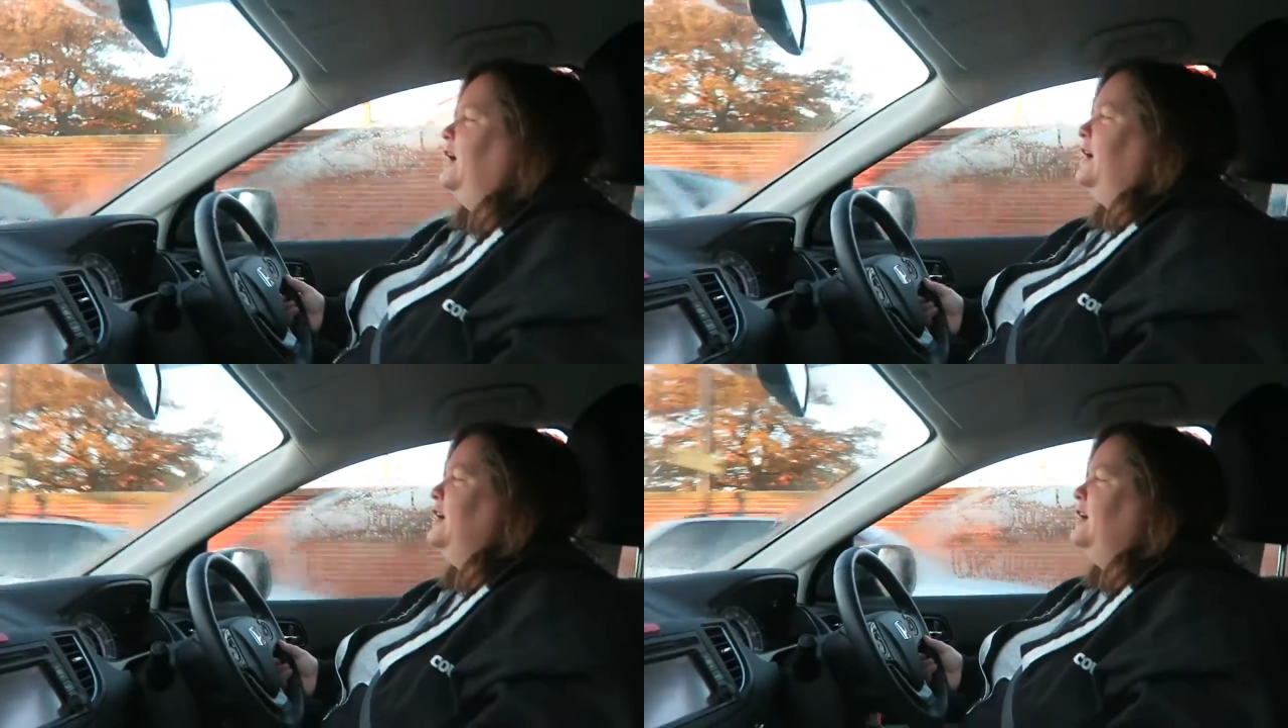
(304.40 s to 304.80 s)

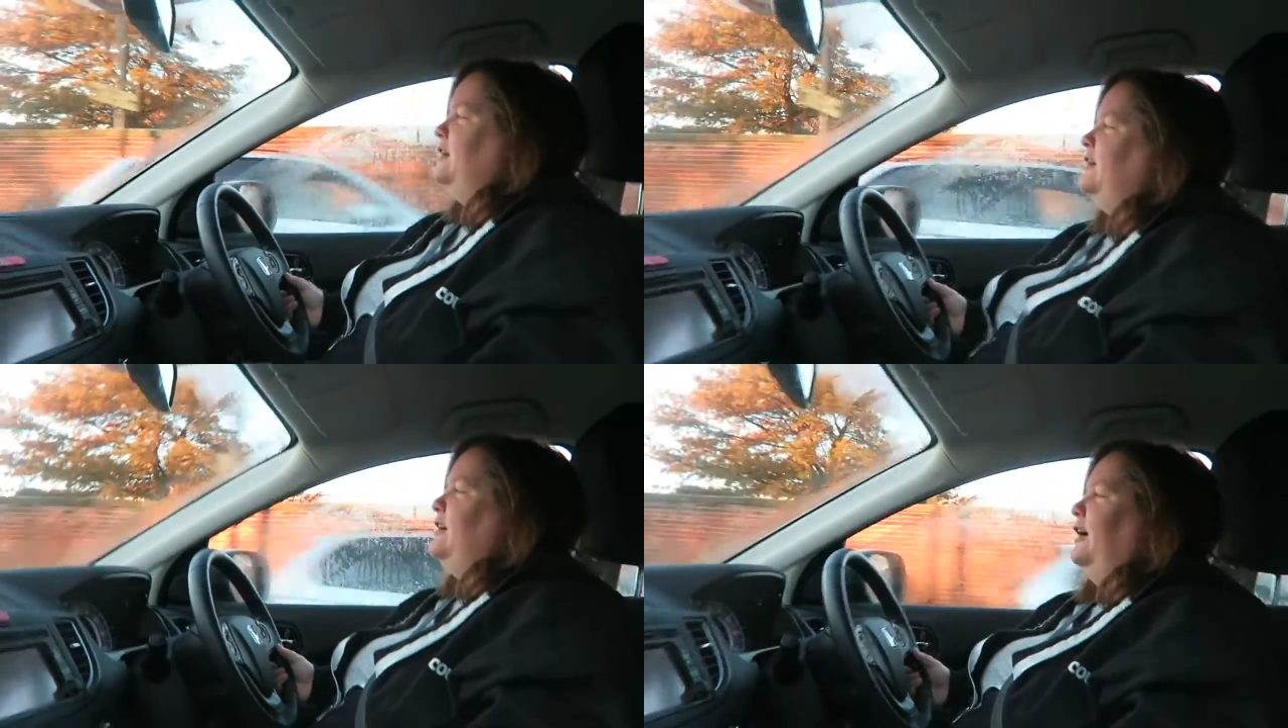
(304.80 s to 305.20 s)

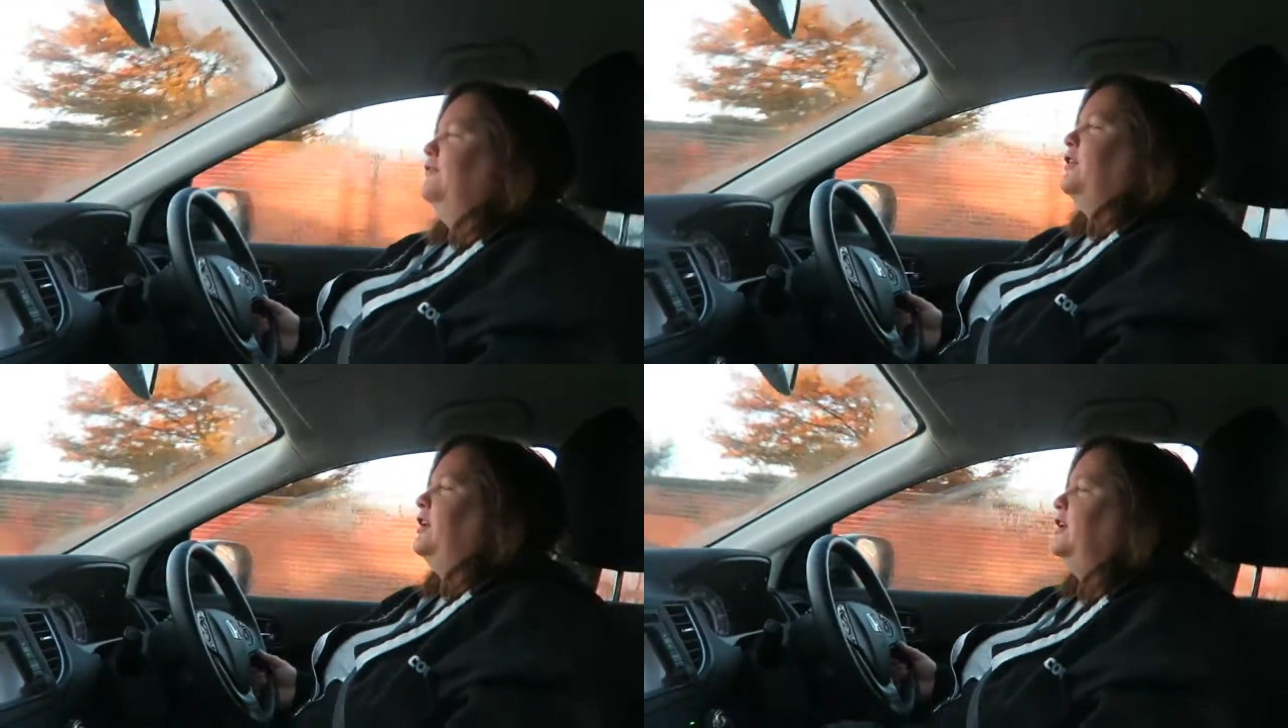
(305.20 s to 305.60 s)

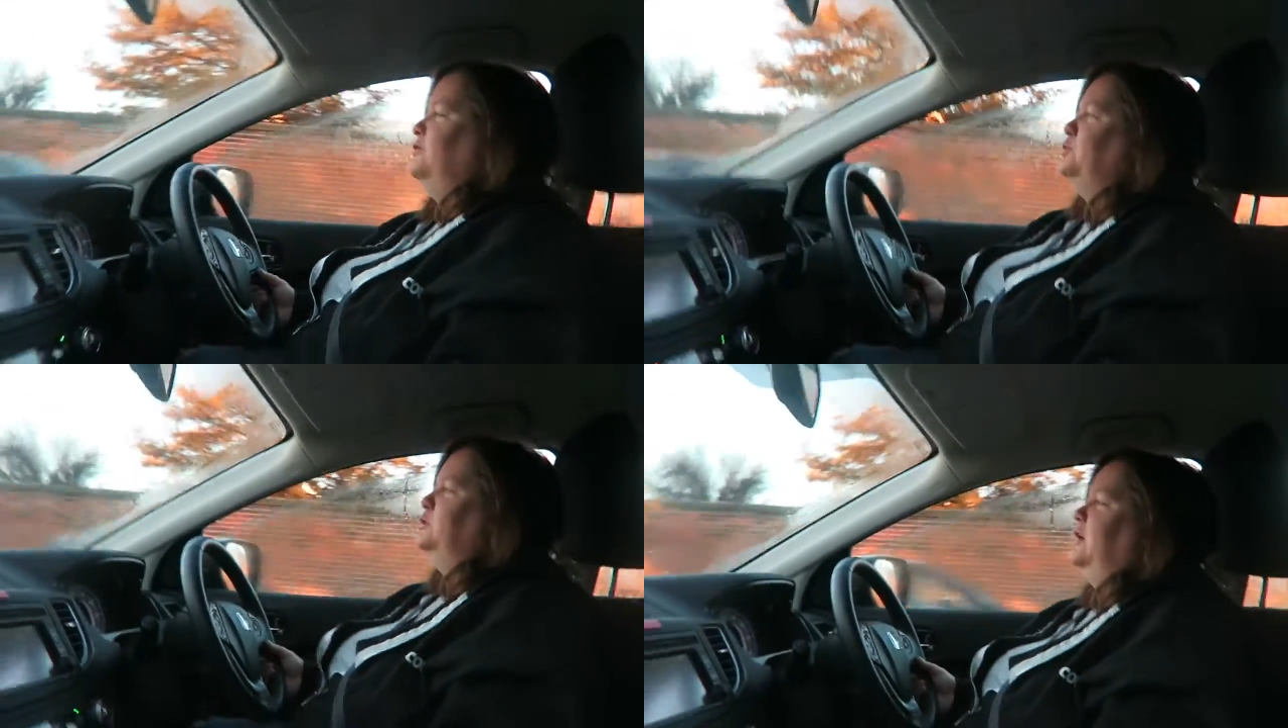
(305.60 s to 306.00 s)
I've only
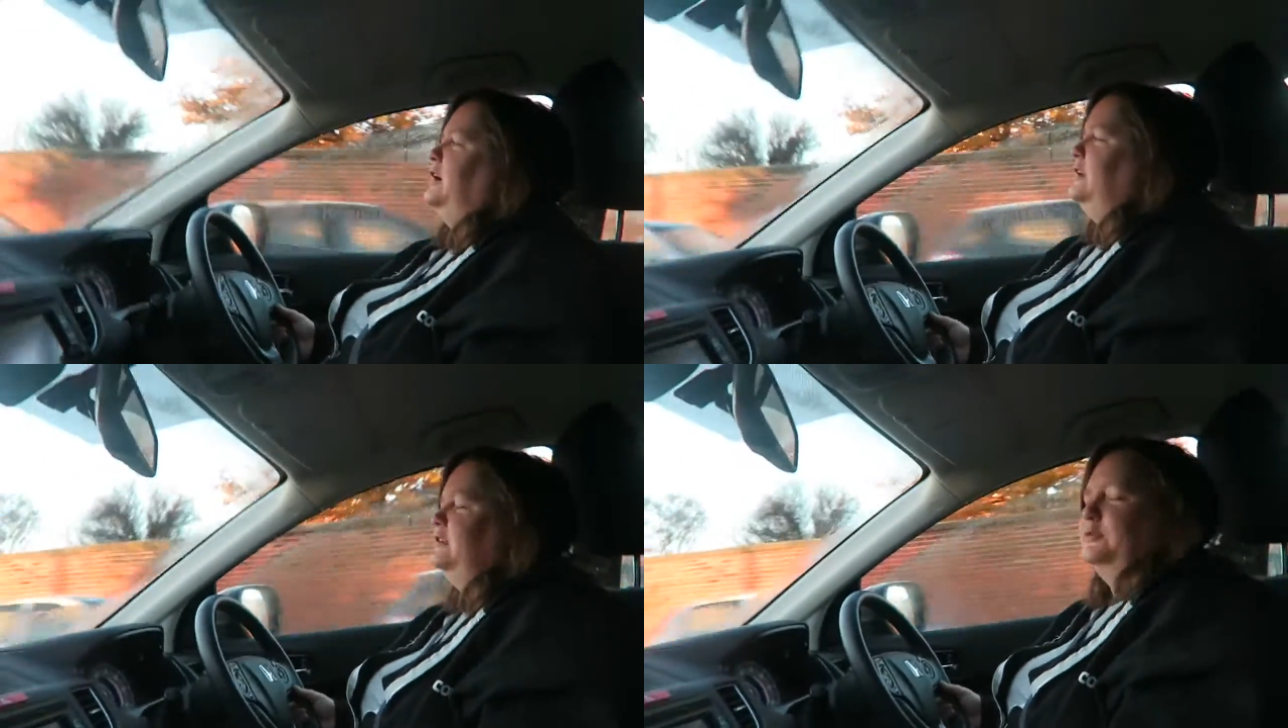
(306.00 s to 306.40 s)
ever worn
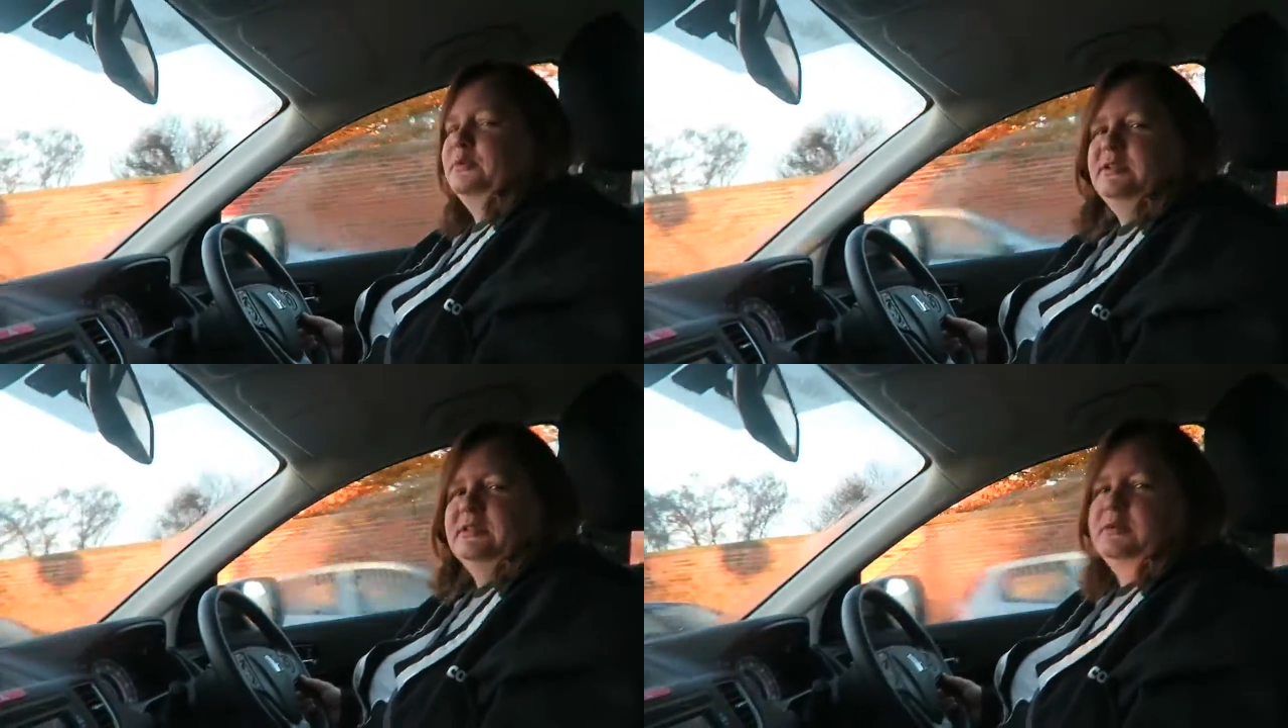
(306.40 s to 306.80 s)
high heels
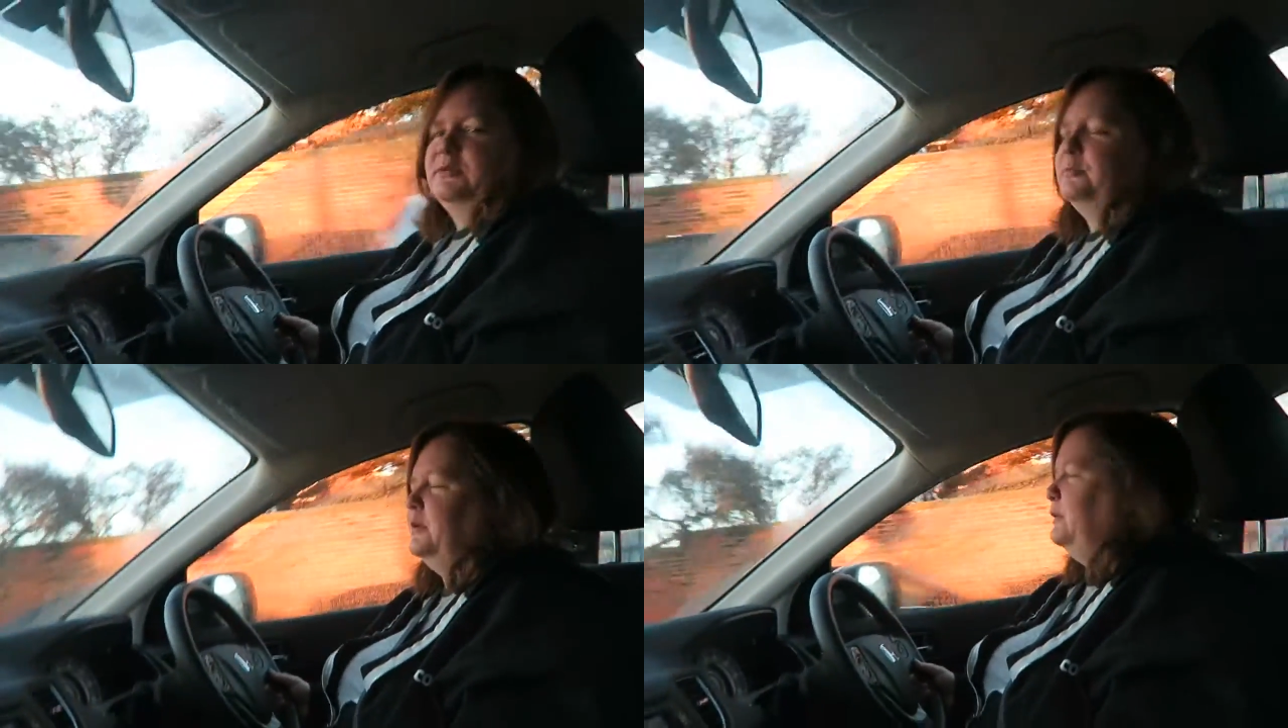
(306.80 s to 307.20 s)
once, and that
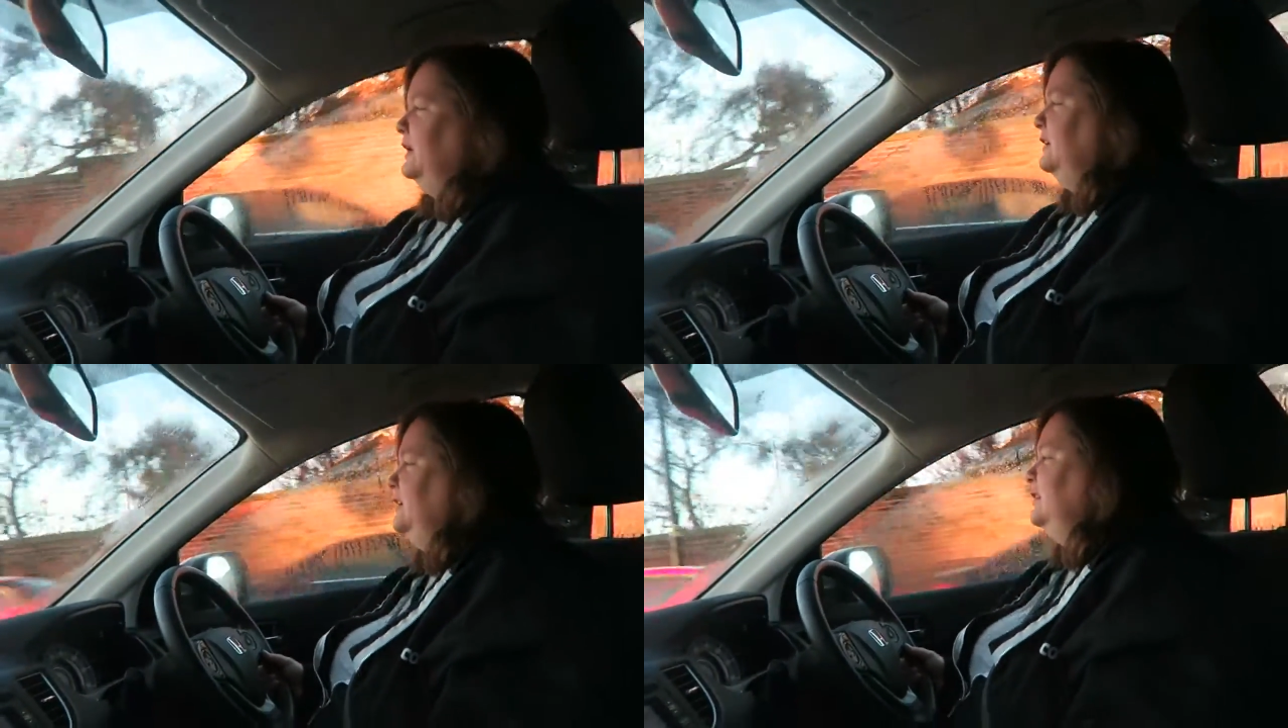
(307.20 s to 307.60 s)
was for my
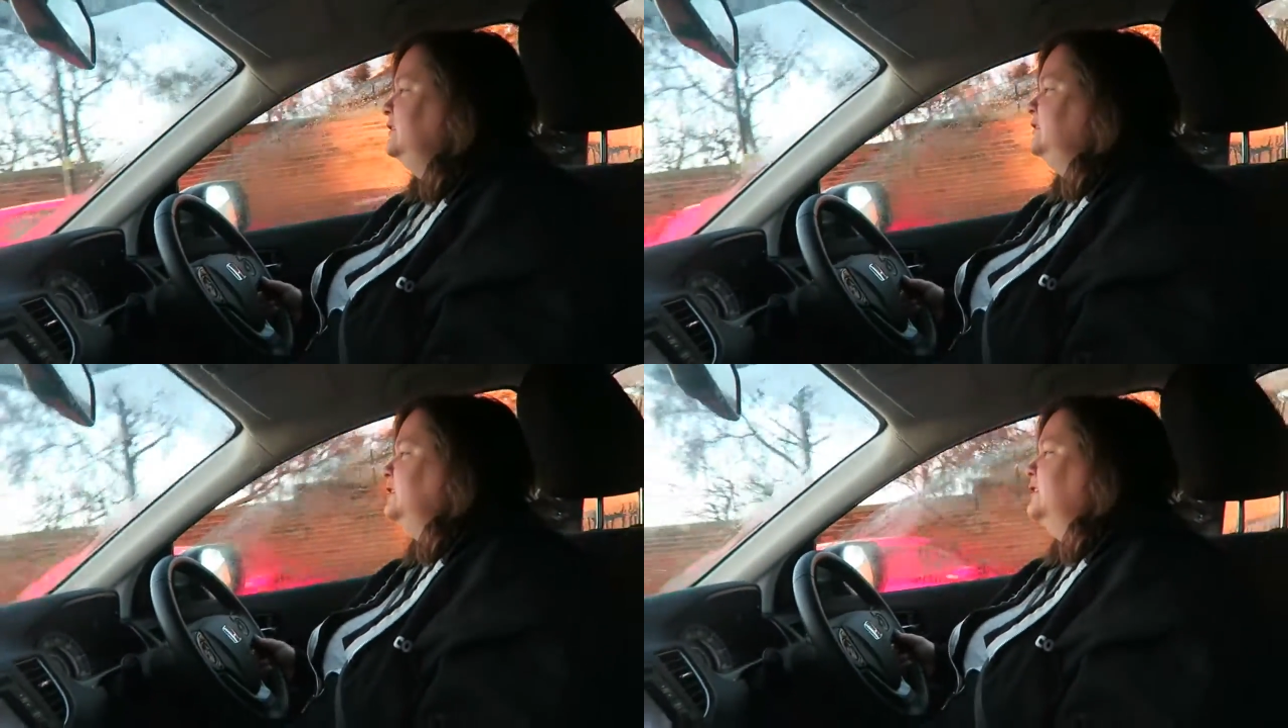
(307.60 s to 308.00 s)
wedding
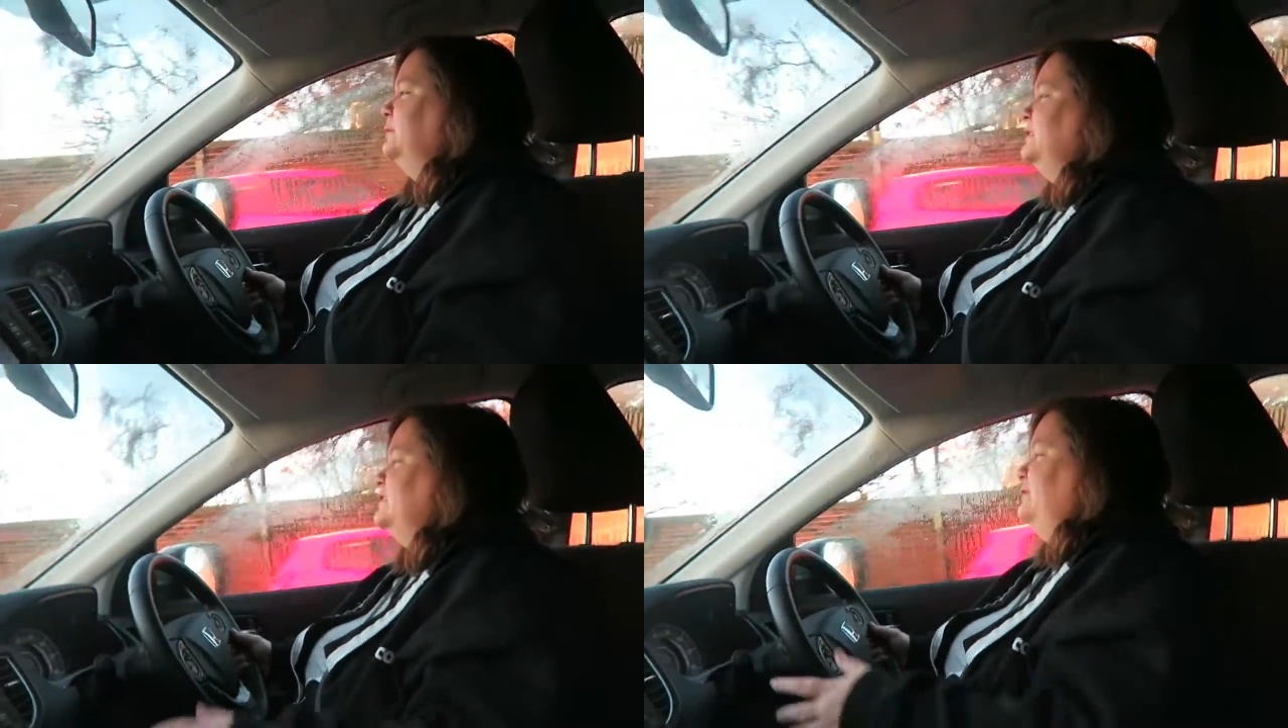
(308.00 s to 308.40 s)
day, so
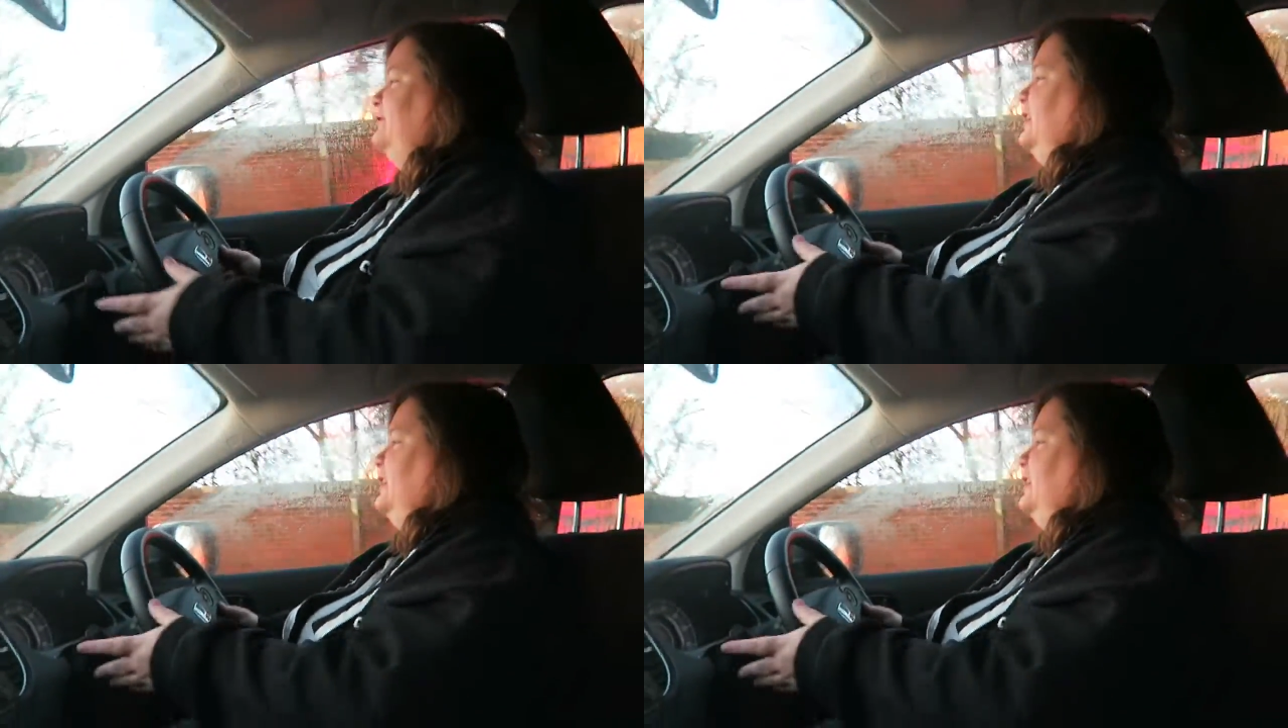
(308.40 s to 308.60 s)
I'm going to say